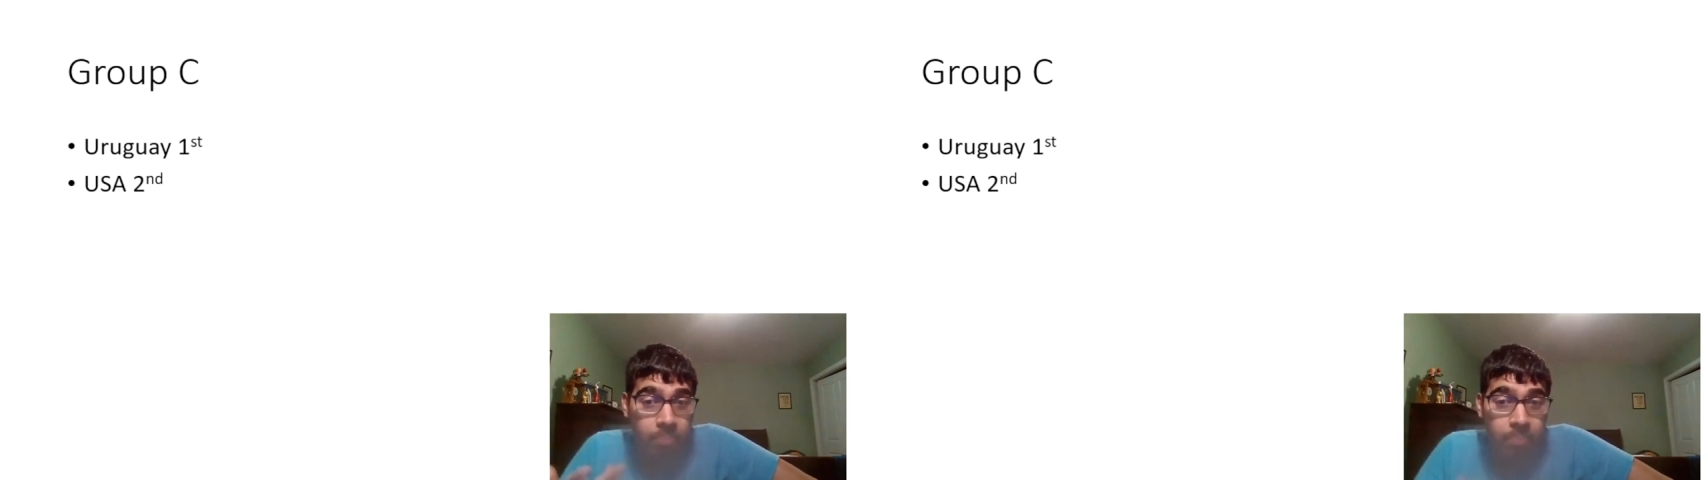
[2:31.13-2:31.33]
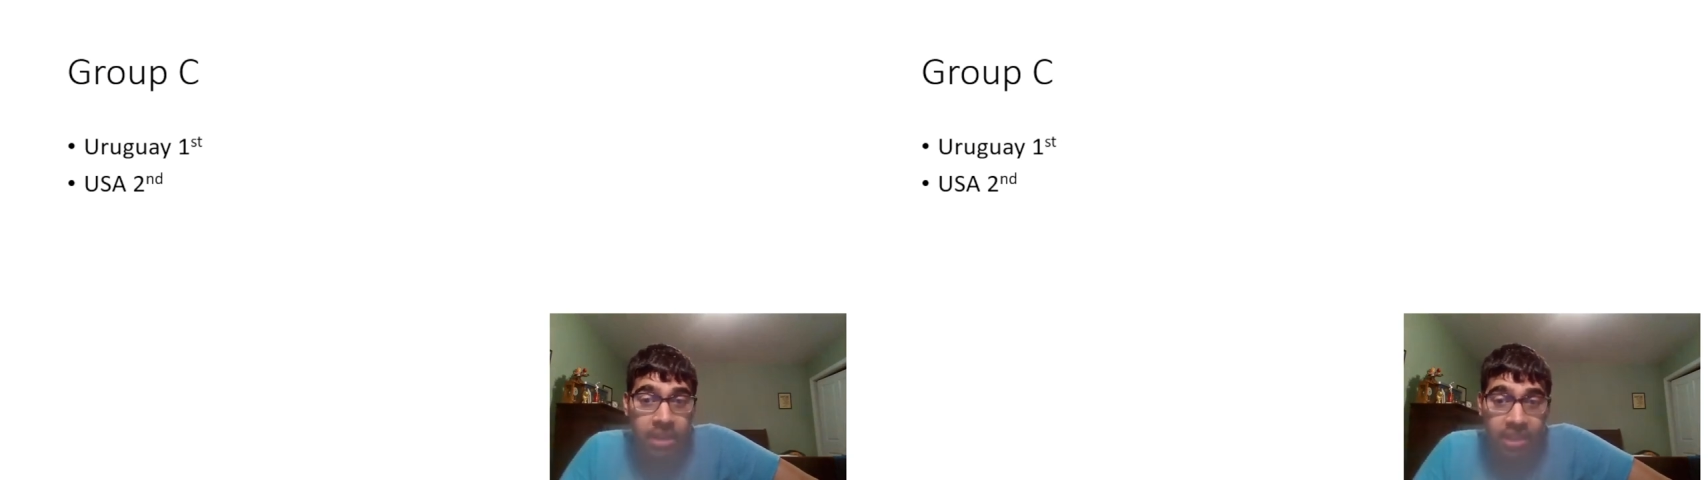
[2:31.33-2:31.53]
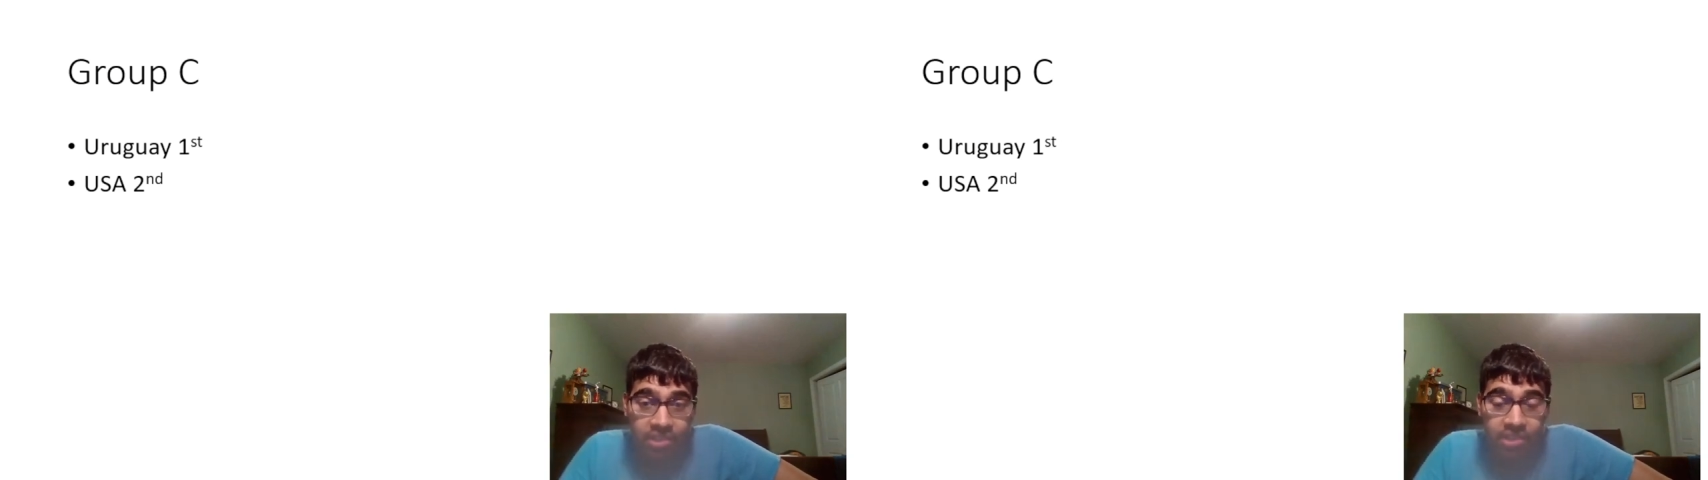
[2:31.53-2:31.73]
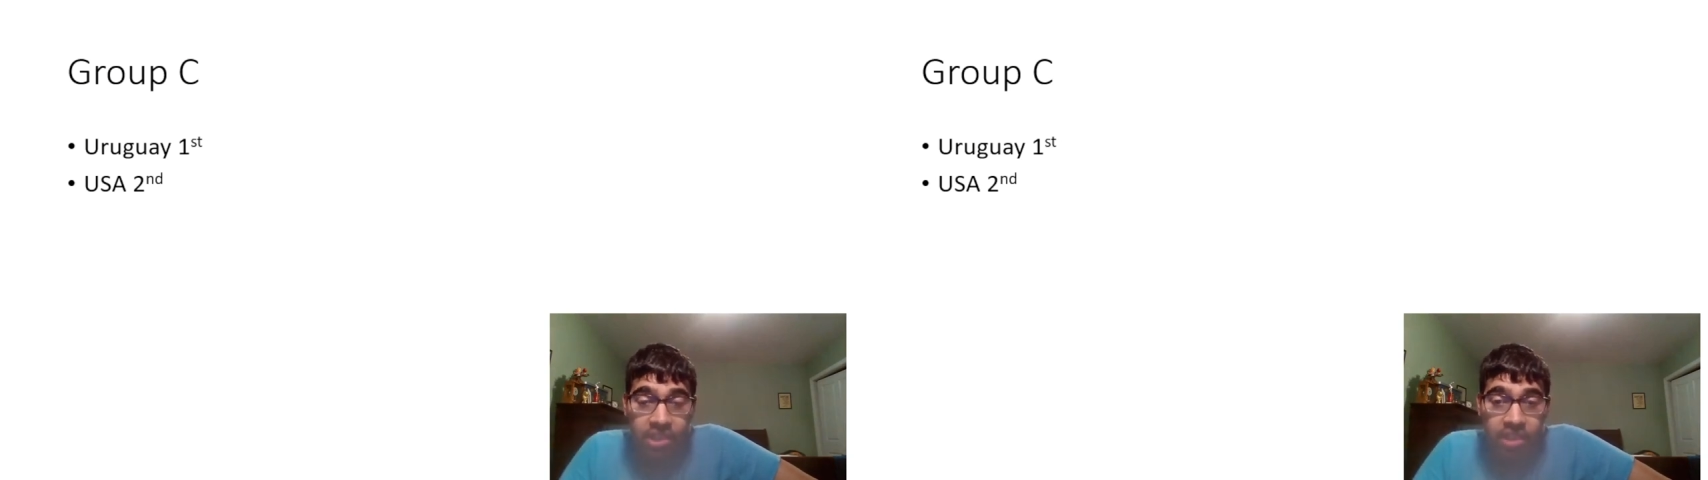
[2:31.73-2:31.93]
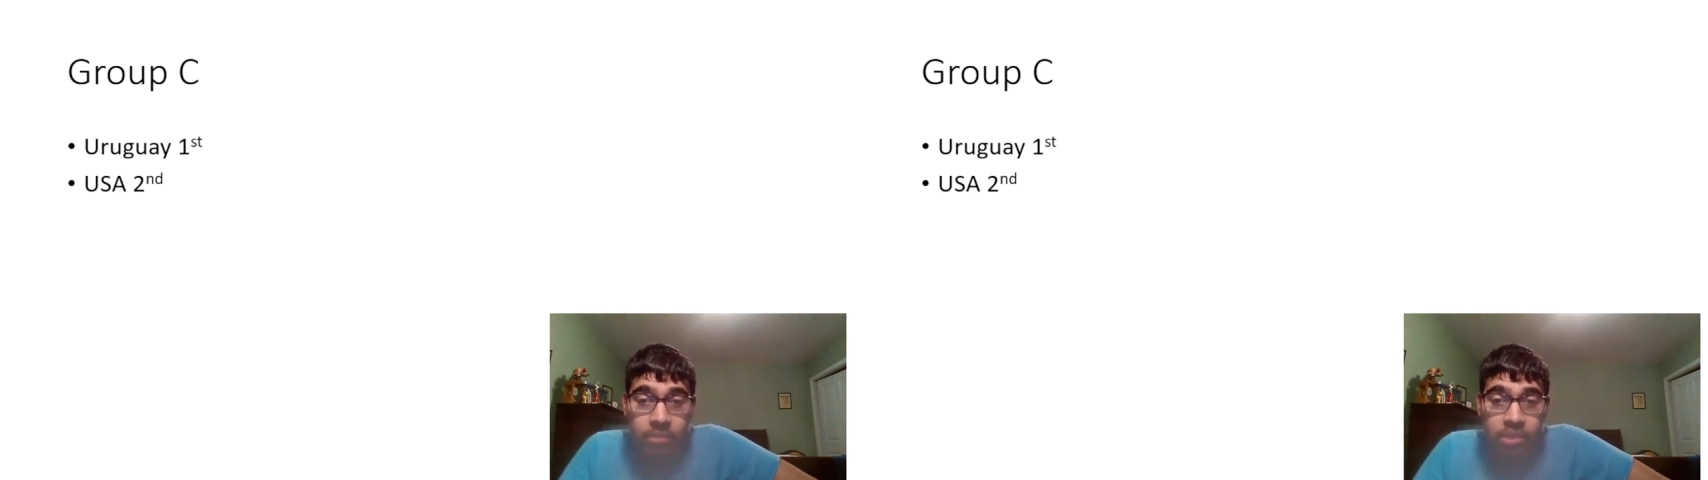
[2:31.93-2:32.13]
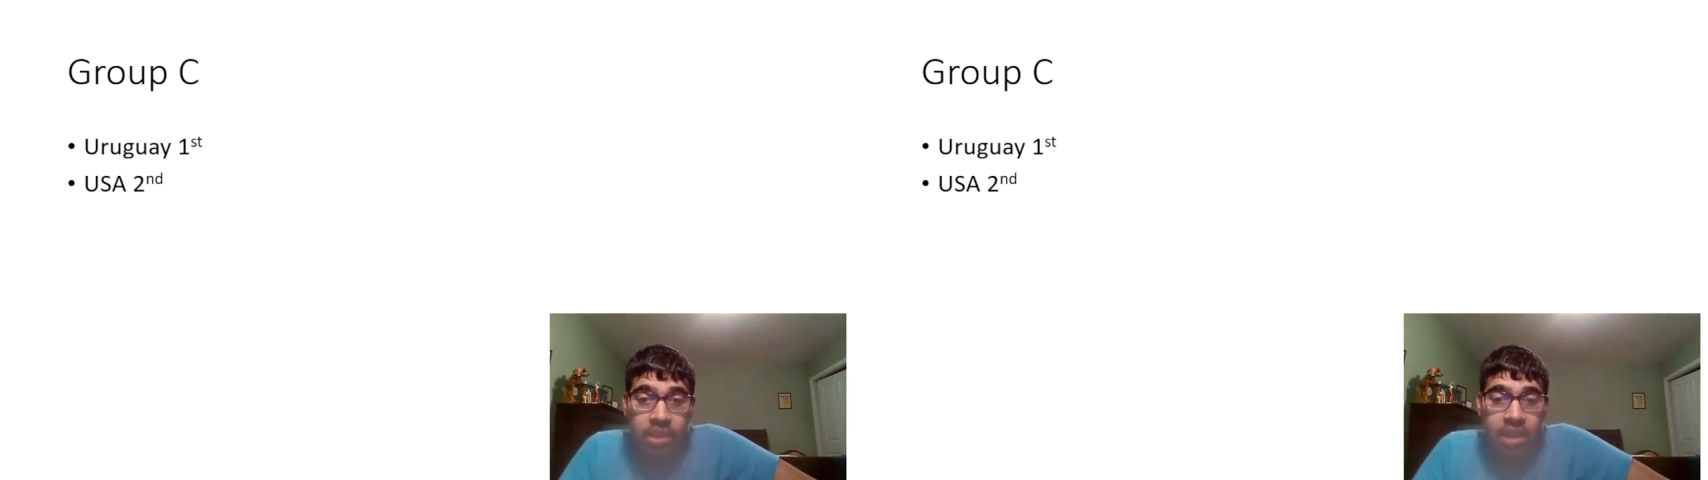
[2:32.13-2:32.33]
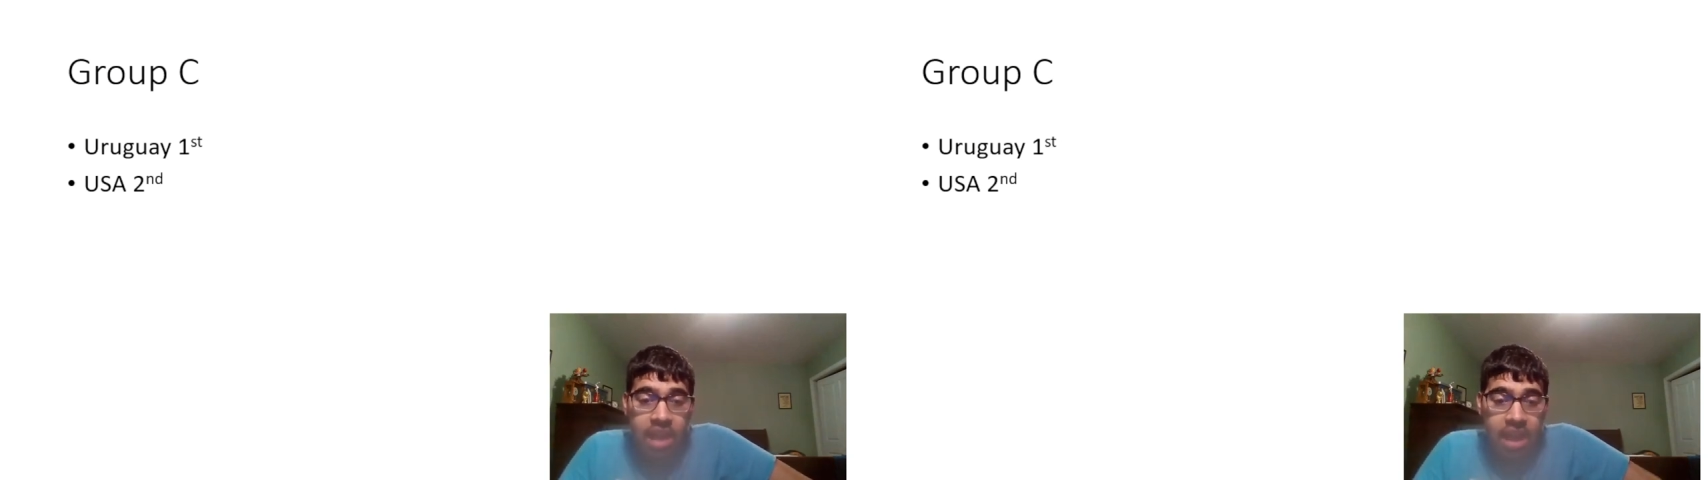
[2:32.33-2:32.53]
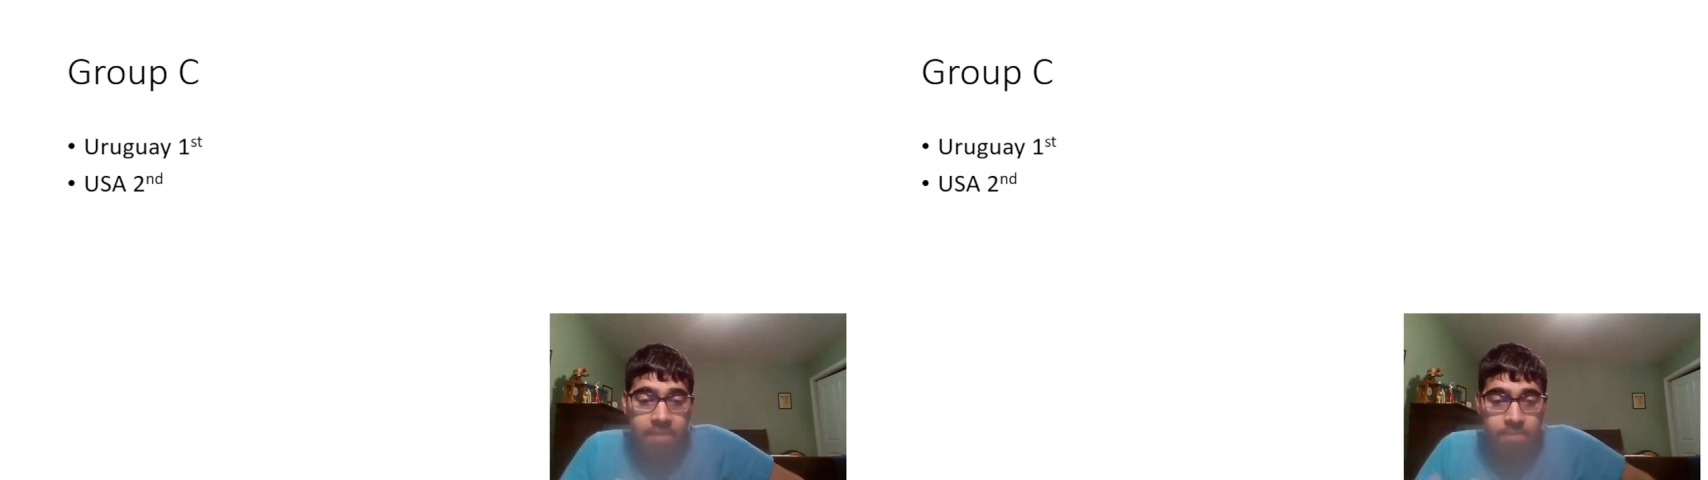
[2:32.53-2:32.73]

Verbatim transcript: biggest teams in,